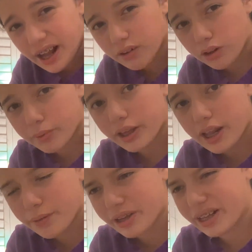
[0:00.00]
I don't know, but
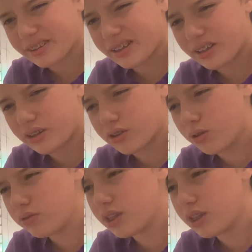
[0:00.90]
anyway, guys, I don't think